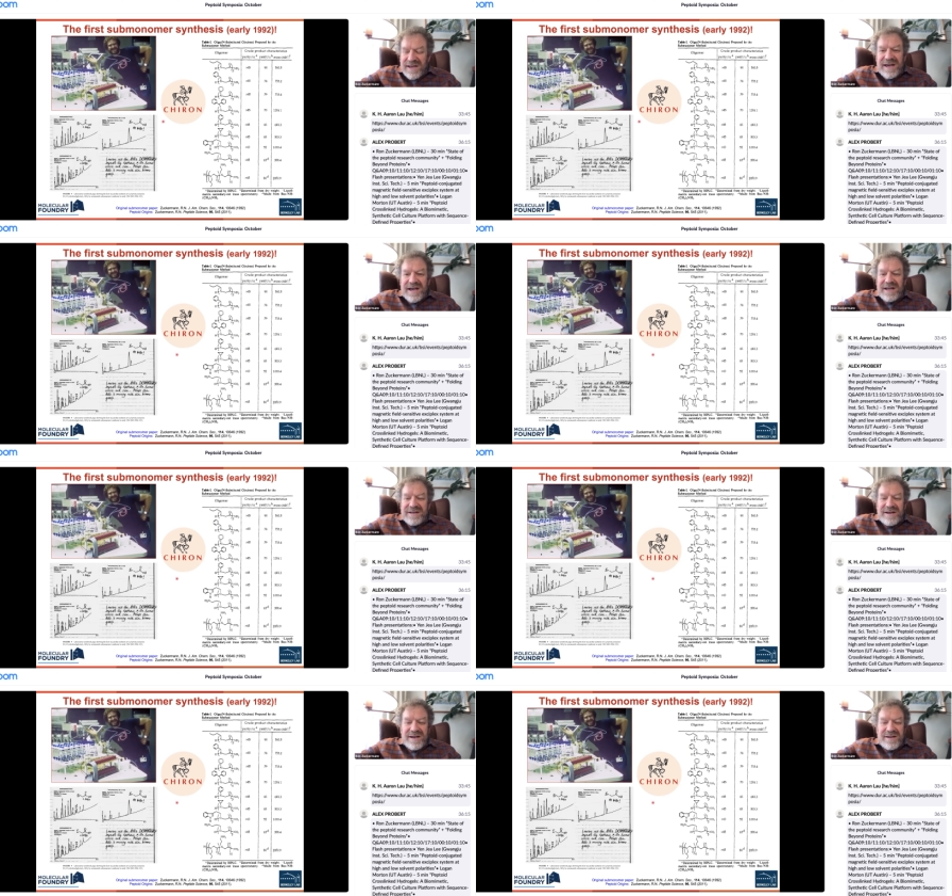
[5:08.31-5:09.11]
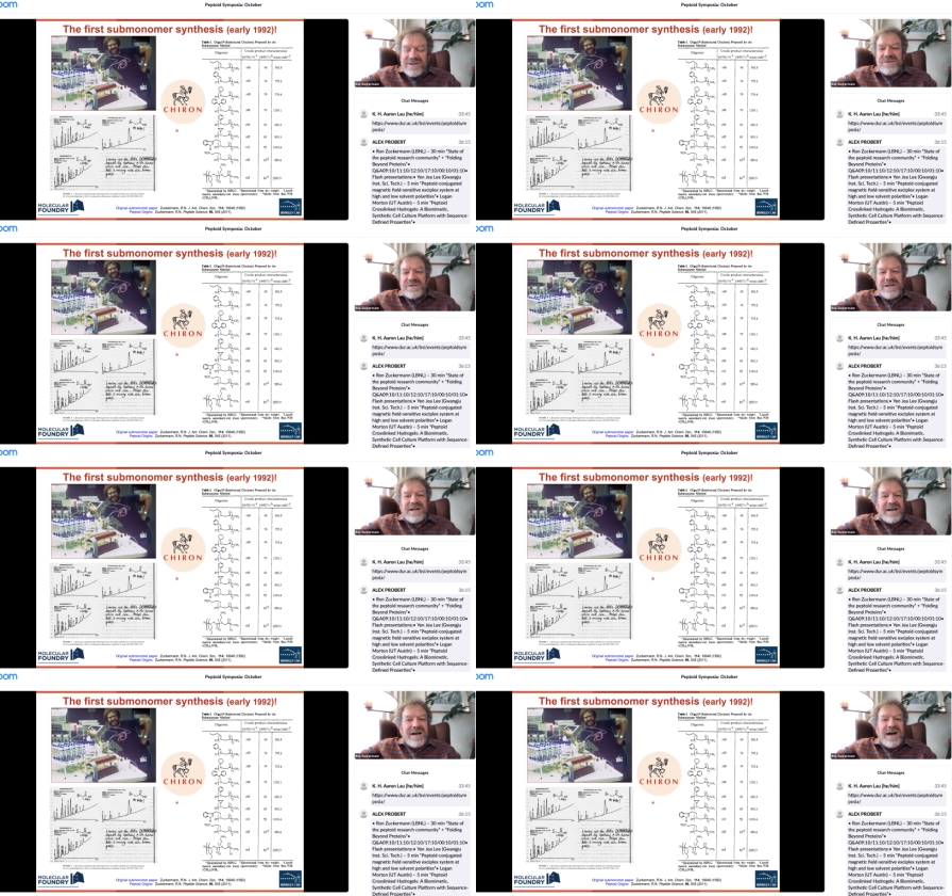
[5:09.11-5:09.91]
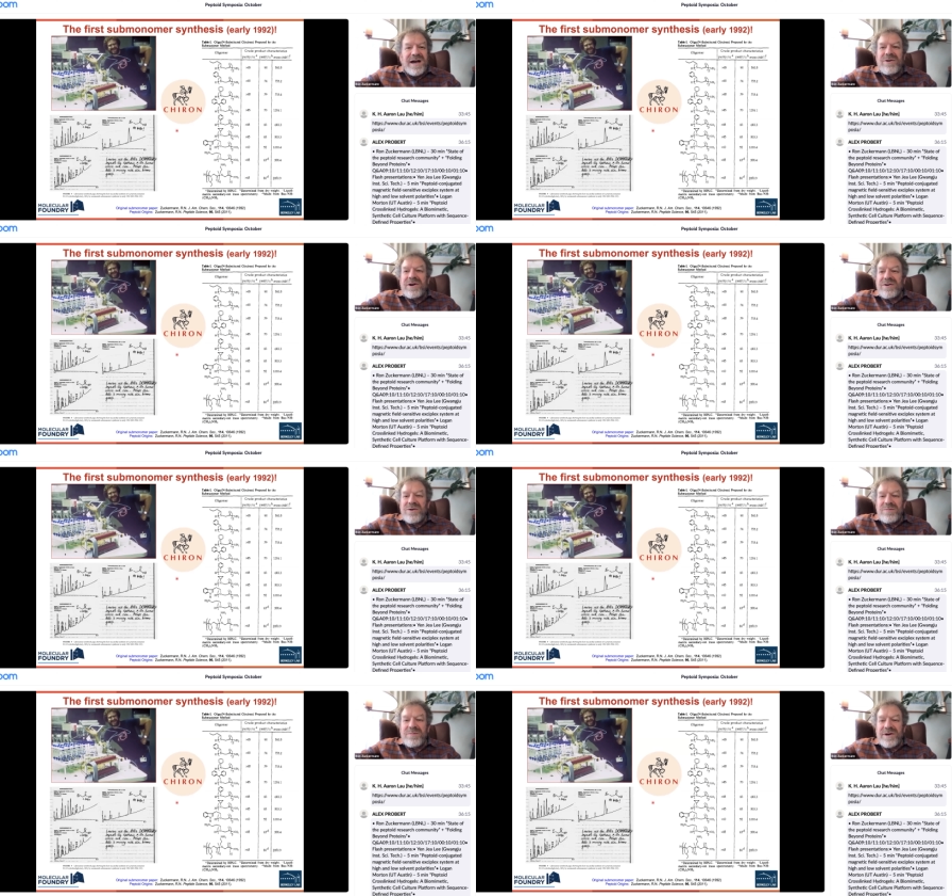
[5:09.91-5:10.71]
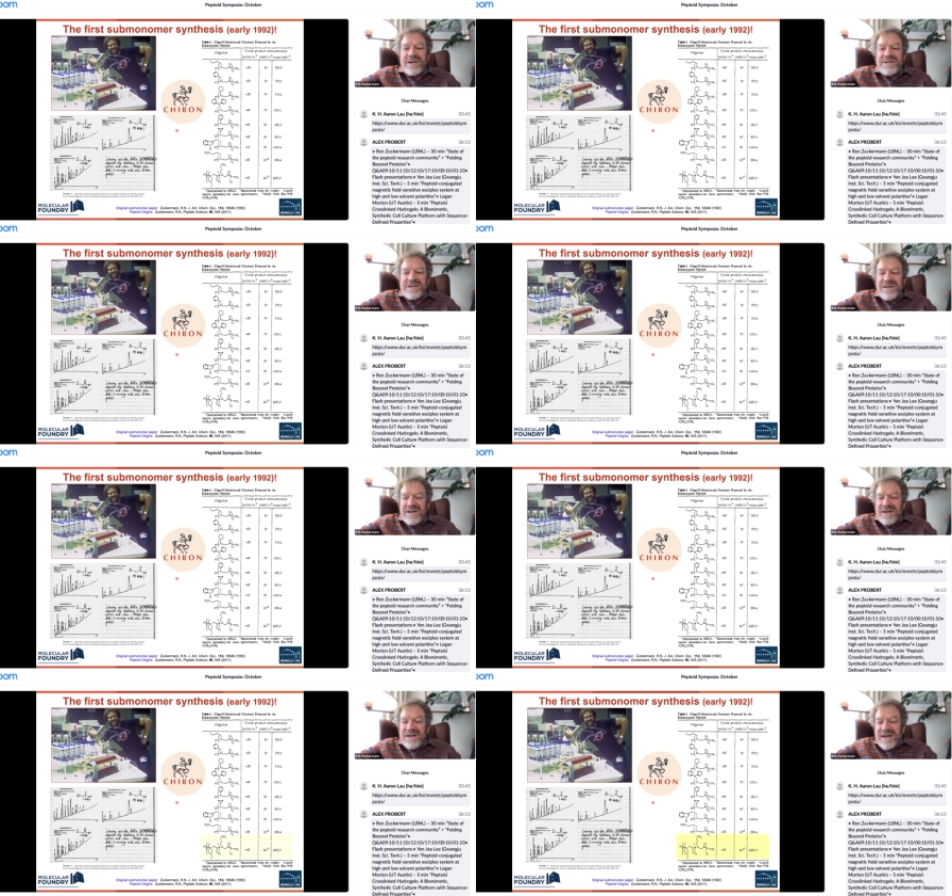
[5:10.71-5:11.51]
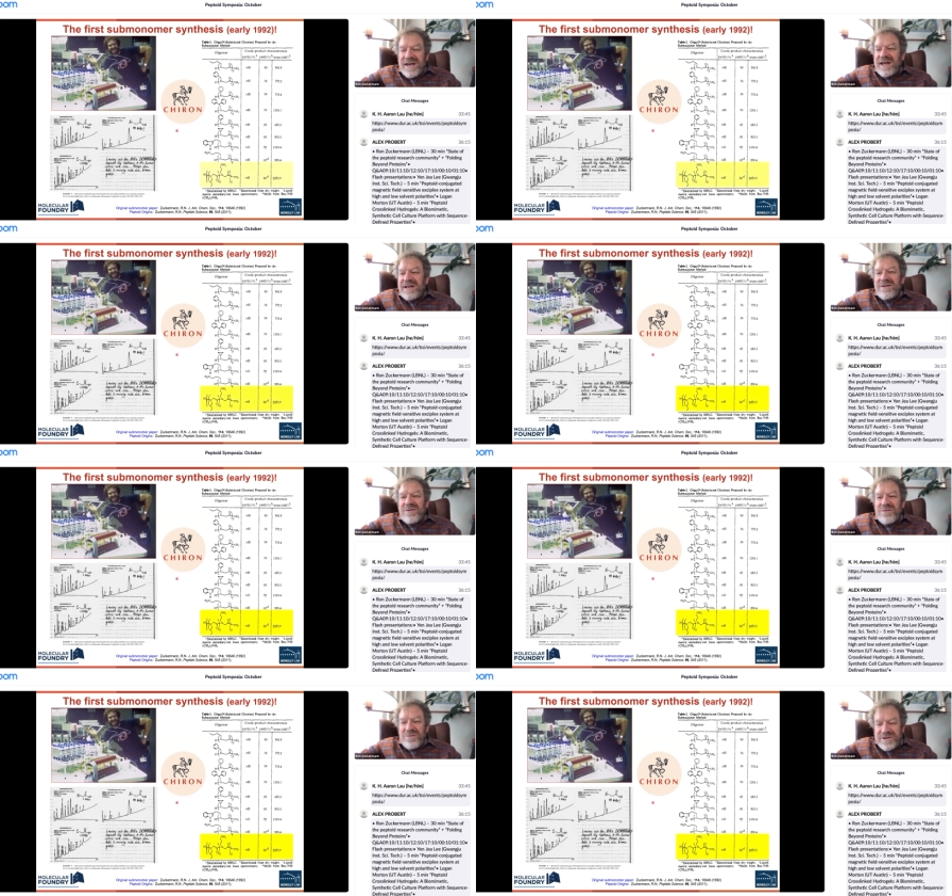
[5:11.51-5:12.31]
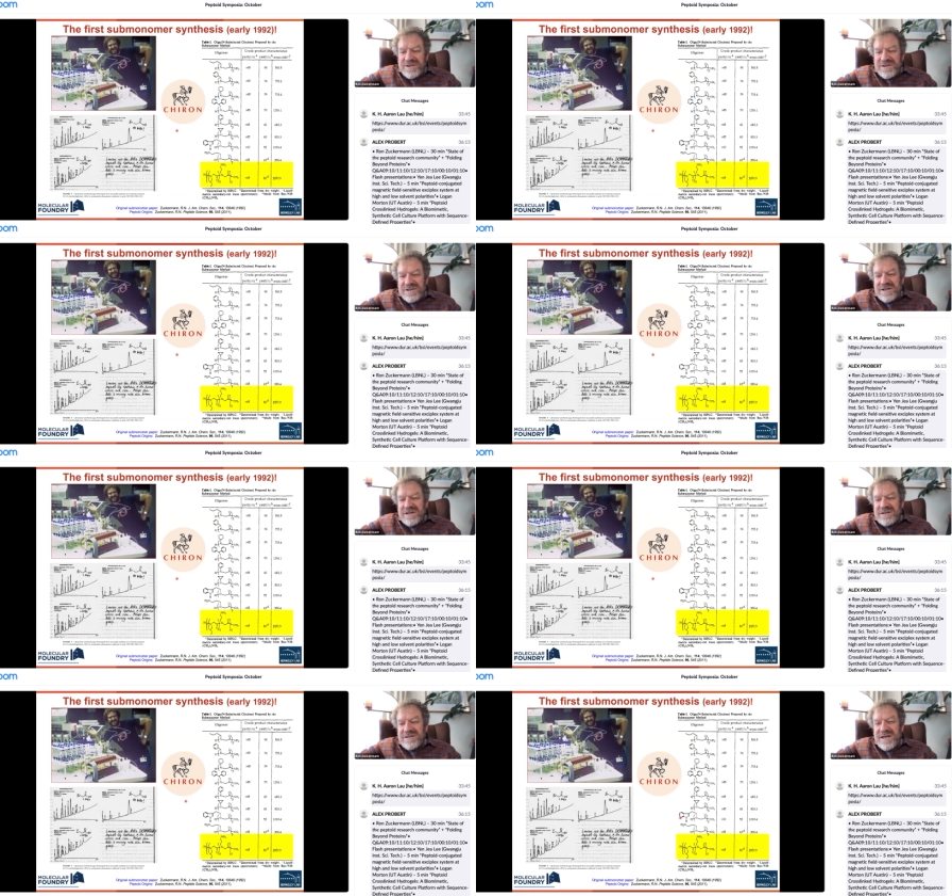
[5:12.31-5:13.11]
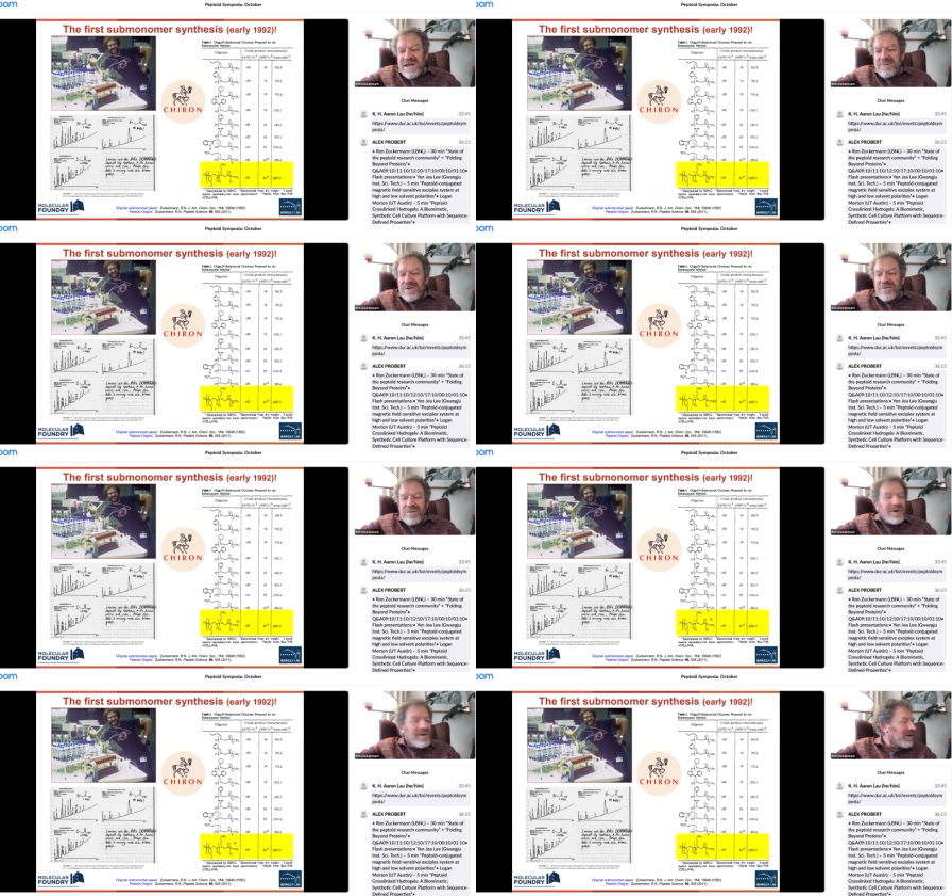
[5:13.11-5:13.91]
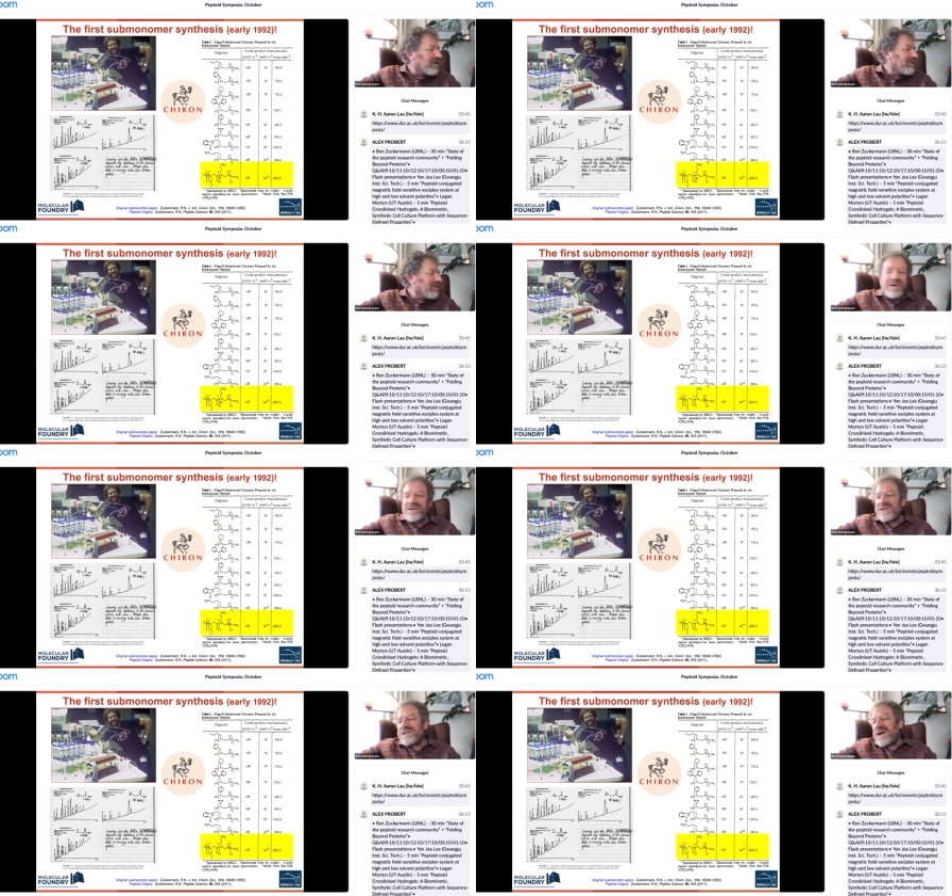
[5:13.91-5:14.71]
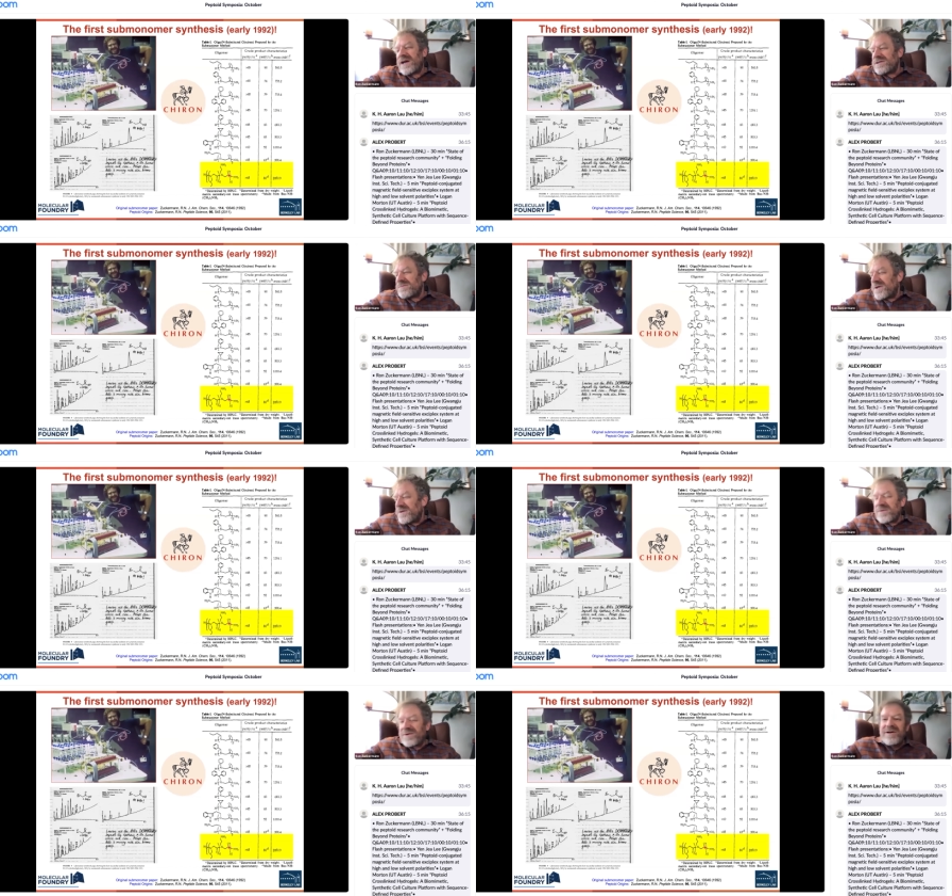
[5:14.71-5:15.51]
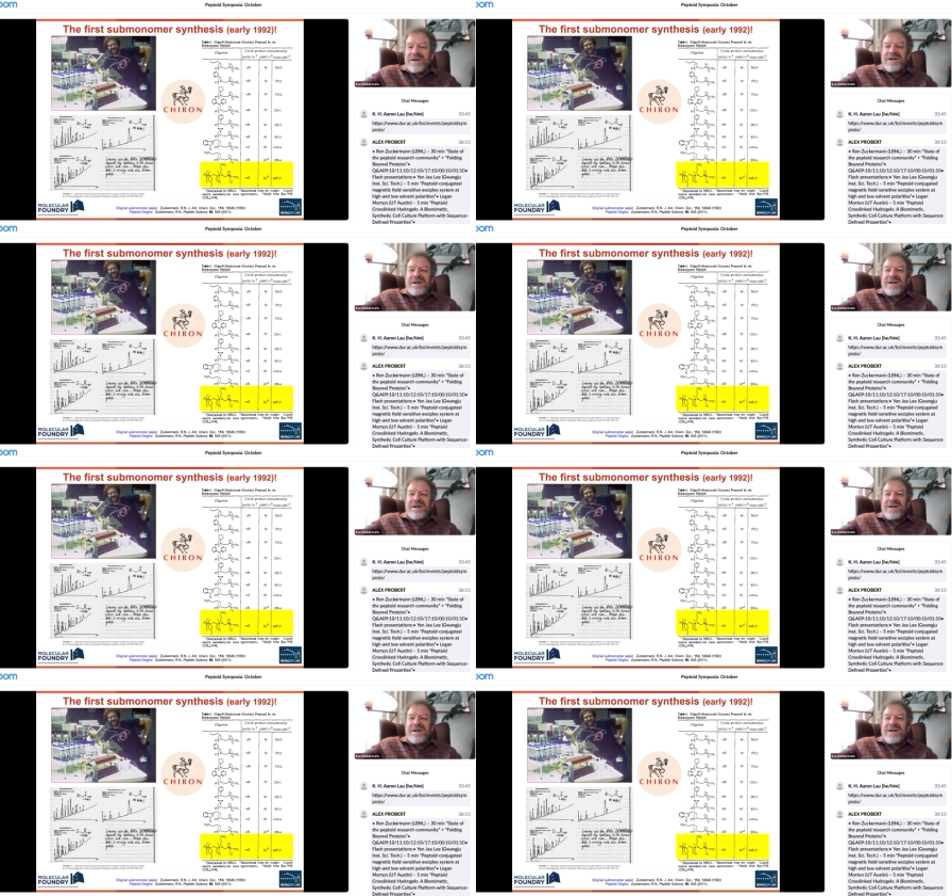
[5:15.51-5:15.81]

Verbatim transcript: And uh, this was done at Chiron Corporation. And this is a table from our very first JACS paper.